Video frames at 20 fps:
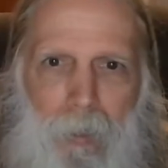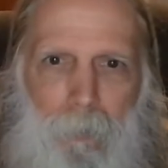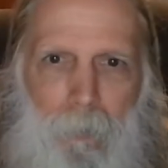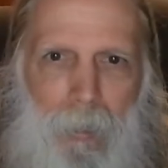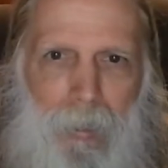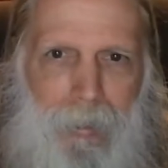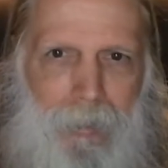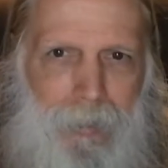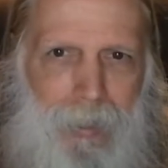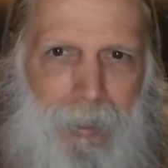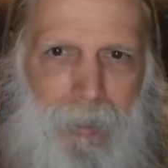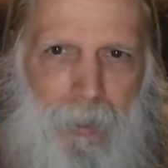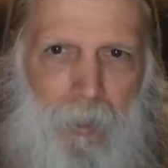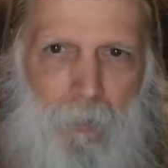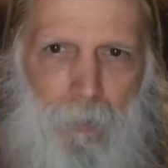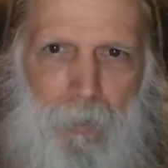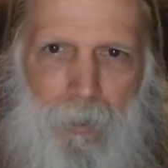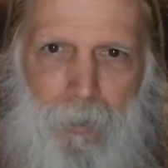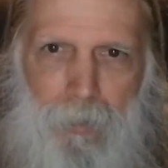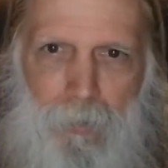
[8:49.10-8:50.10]
my
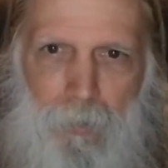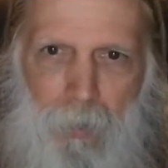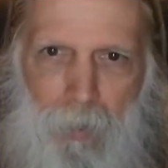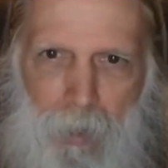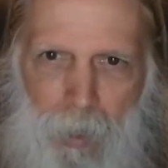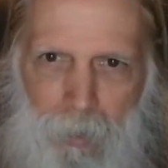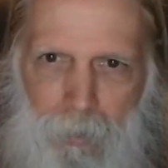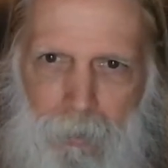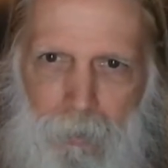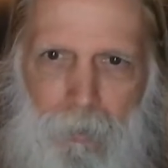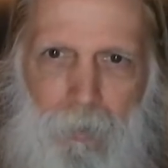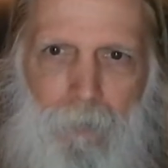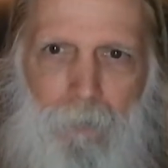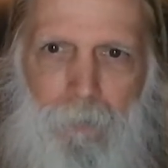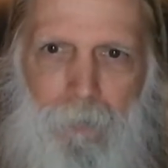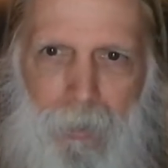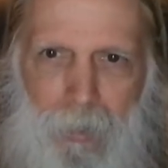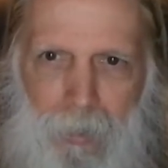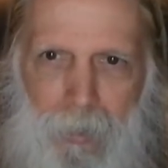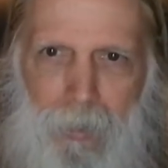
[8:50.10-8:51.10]
attention was drawn to a
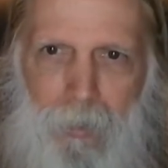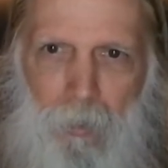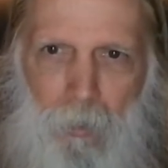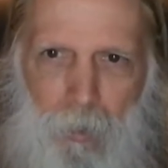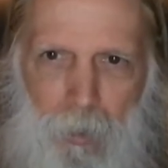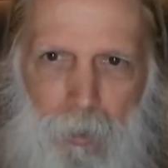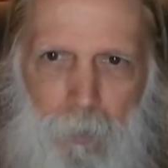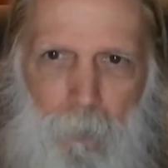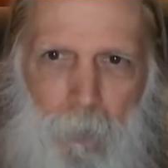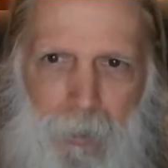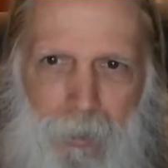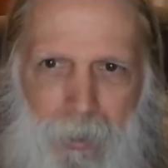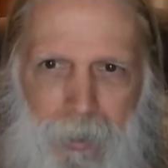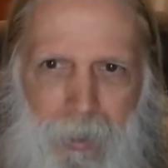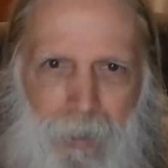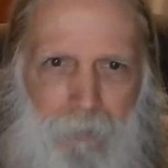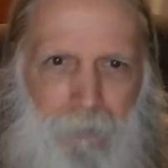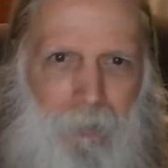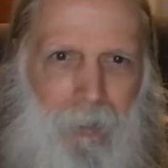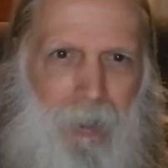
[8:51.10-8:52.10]
very noticeable
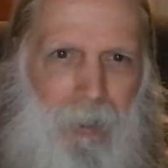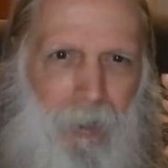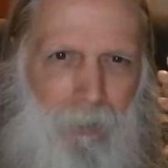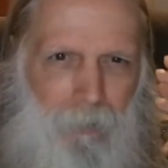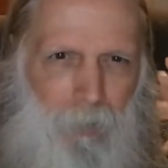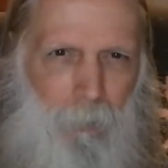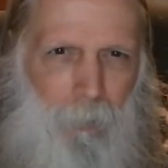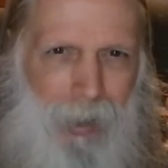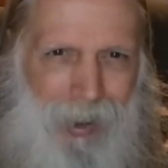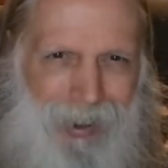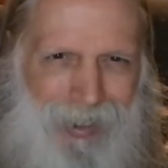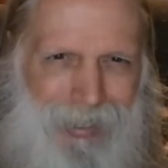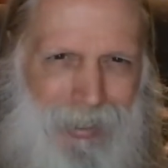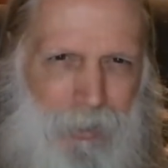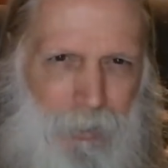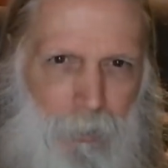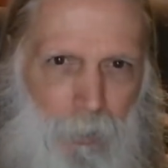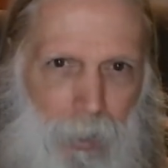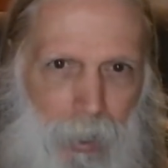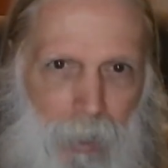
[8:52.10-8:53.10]
shift from eye
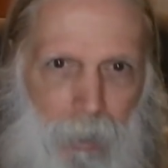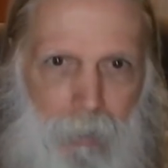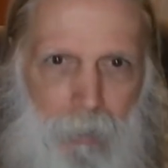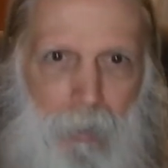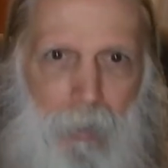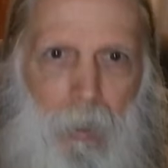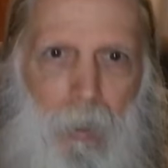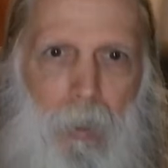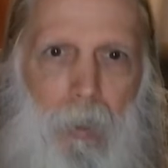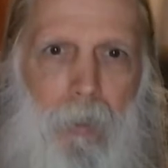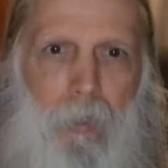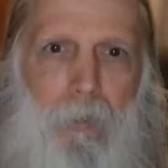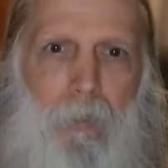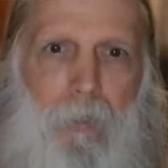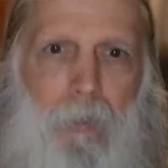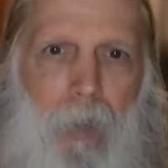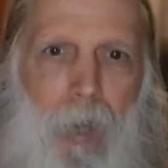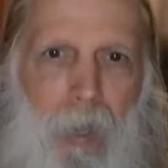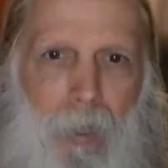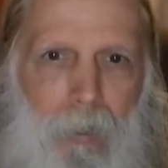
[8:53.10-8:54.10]
strain
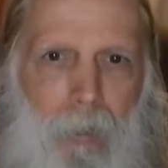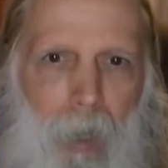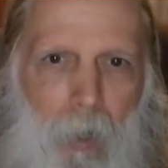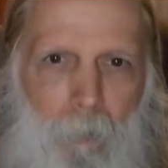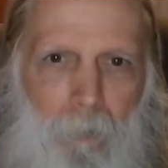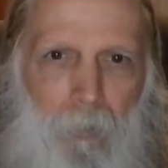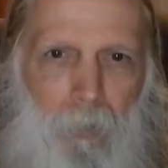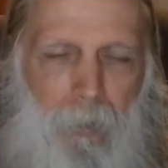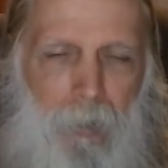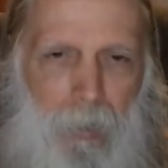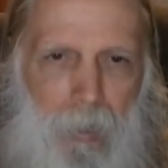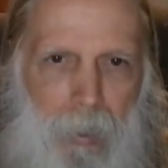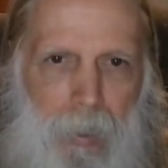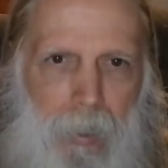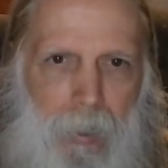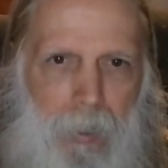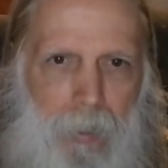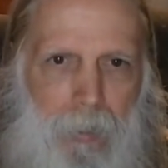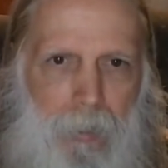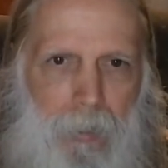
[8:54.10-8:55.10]
to eye comfort and
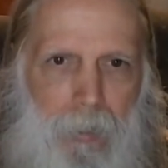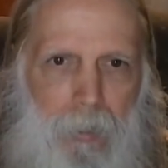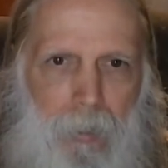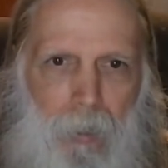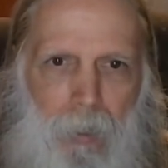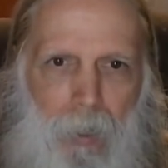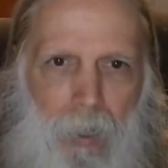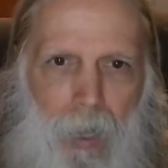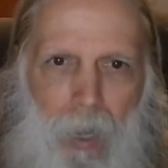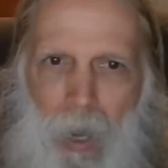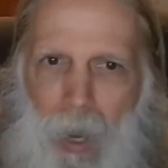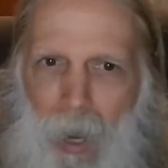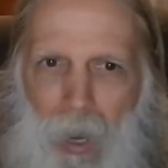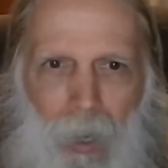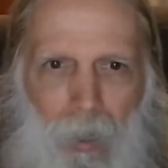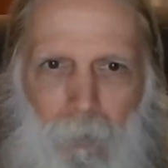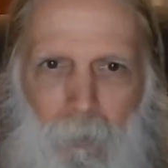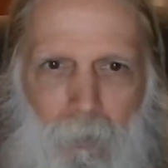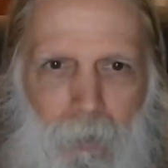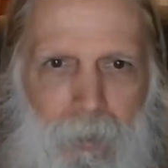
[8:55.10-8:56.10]
ease.
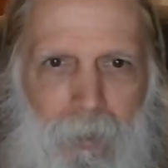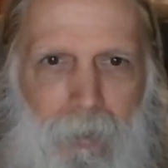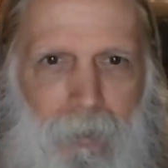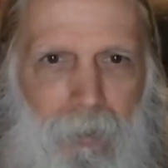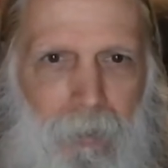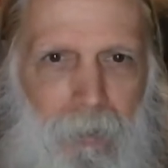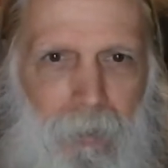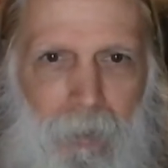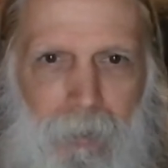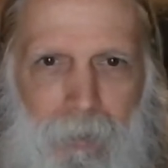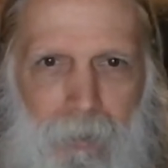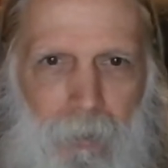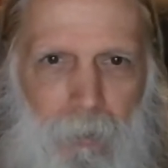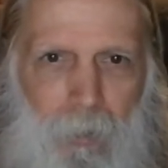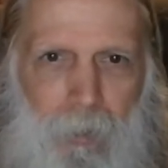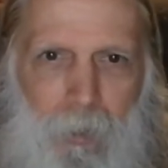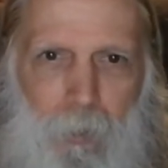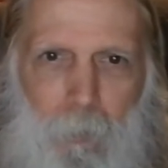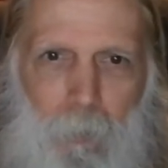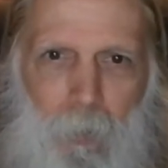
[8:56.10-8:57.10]
I was also
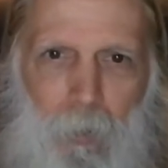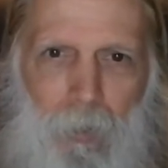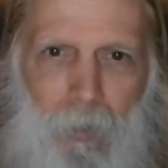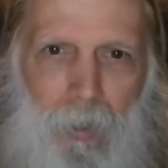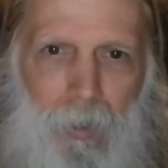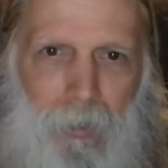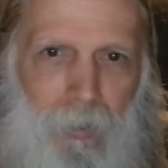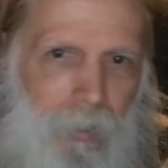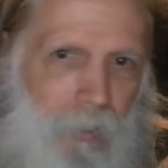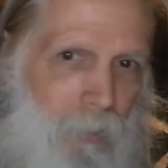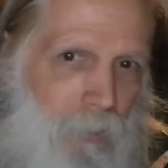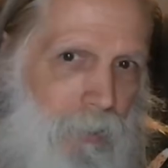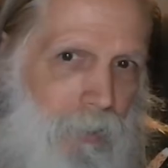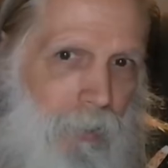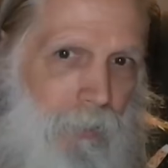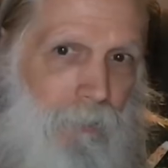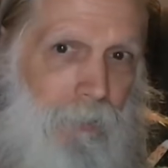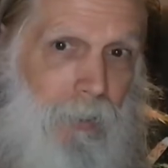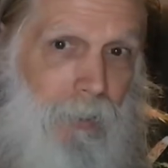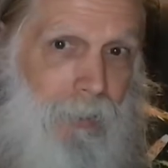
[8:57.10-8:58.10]
exploring the use
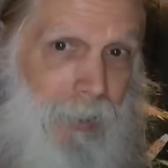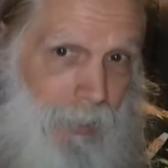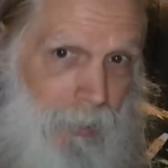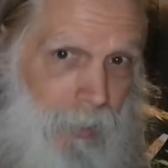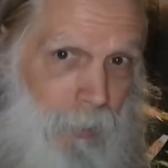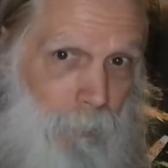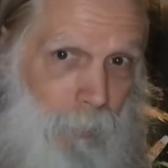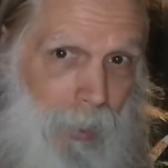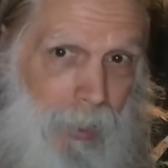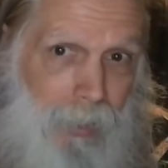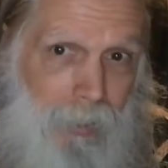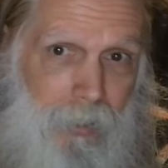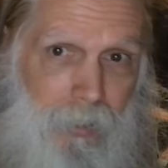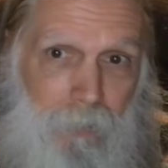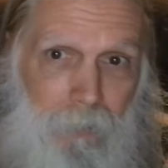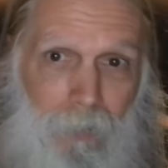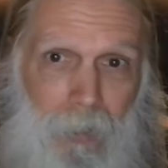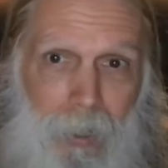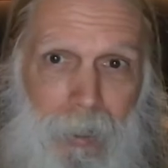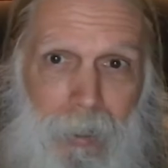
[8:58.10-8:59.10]
of selected bands
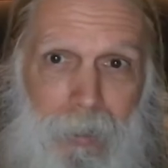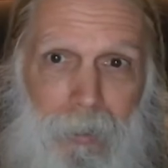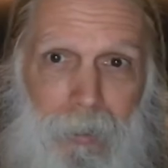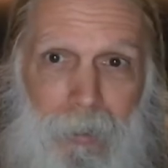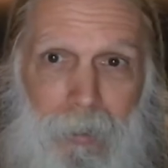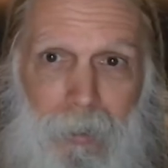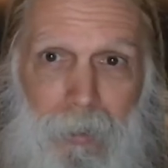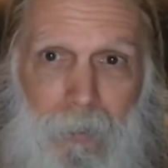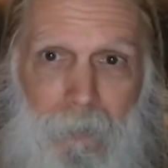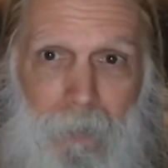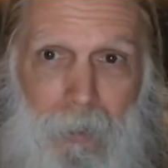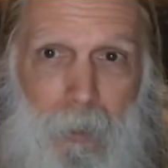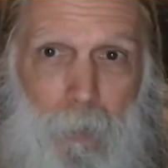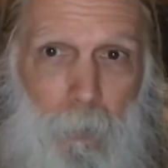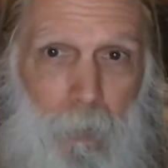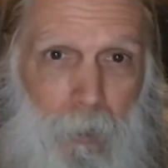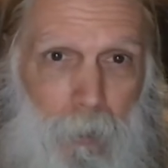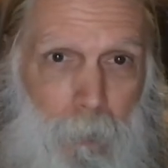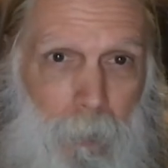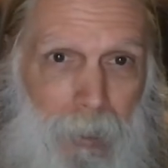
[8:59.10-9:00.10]
of light in the
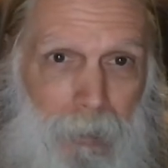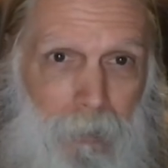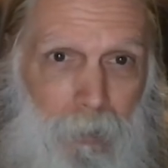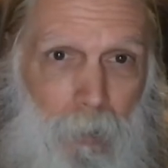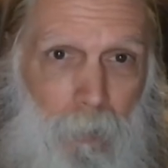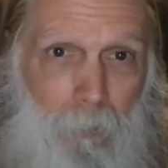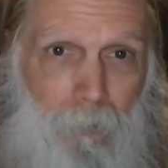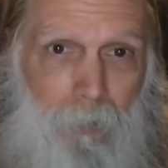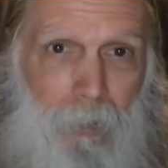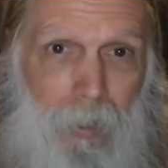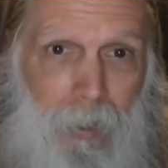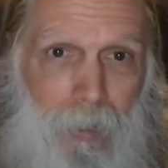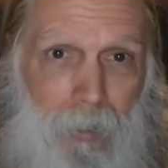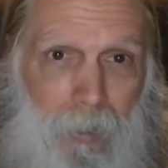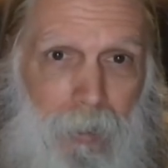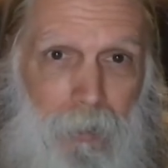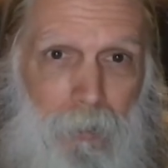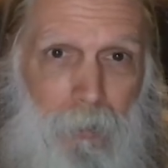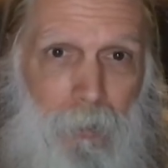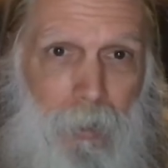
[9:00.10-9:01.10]
visible spectrum for
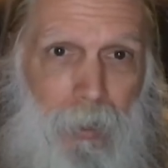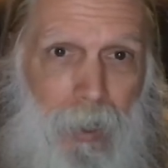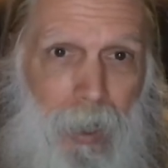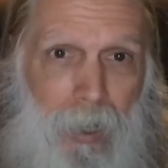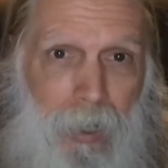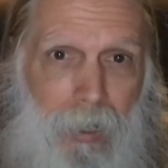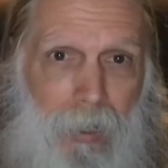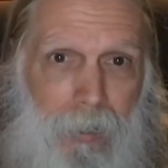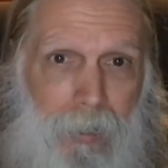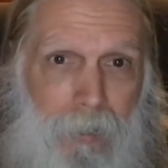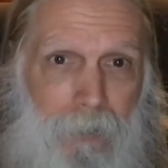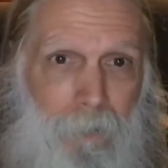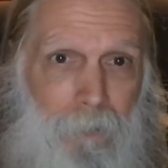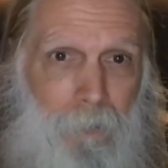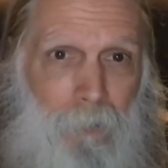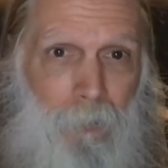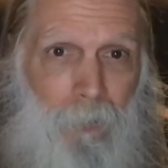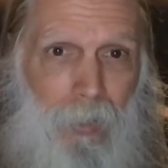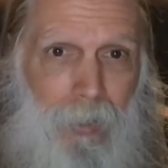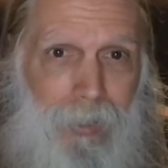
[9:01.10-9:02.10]
healing through the eyes.
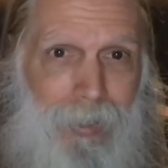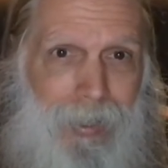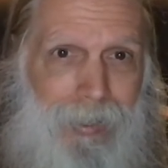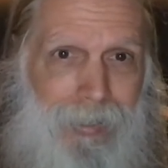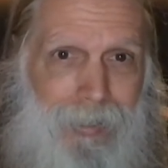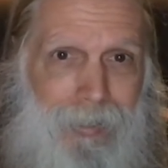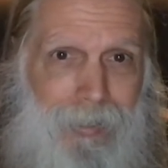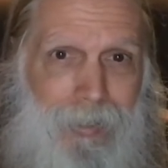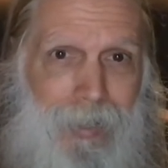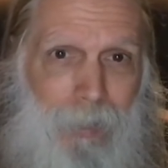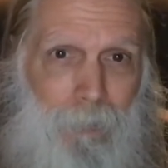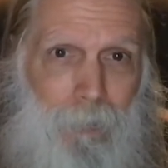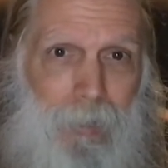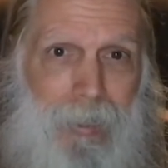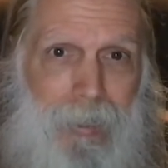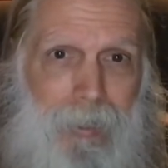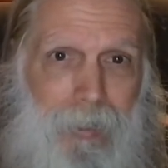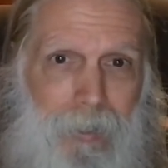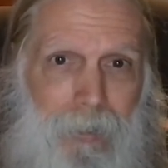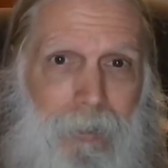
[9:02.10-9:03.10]
Yes, that
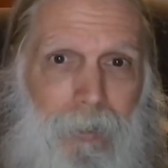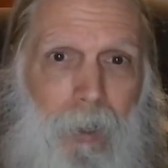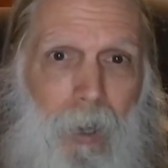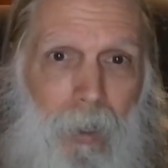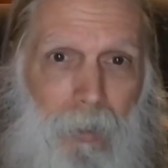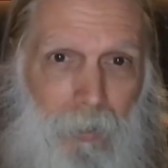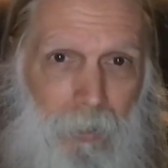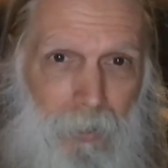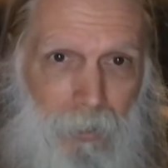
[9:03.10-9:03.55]
means color